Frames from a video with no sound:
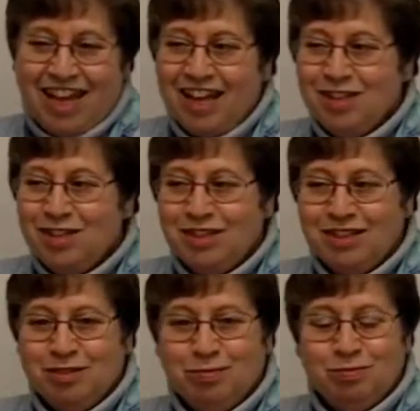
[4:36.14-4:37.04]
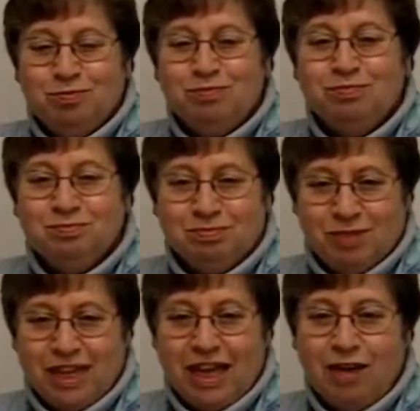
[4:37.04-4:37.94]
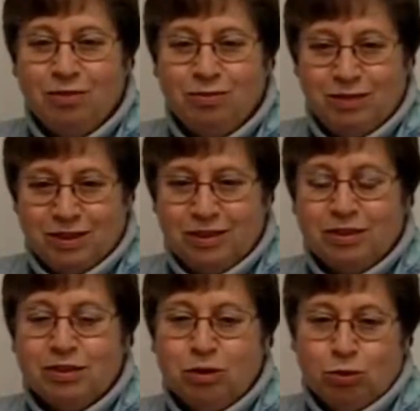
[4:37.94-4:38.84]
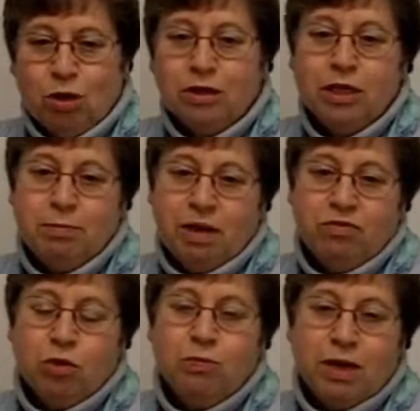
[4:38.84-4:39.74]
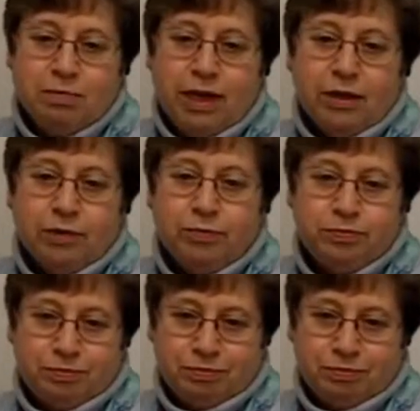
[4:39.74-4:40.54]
that uh, they have, you know, talking about vote by mail.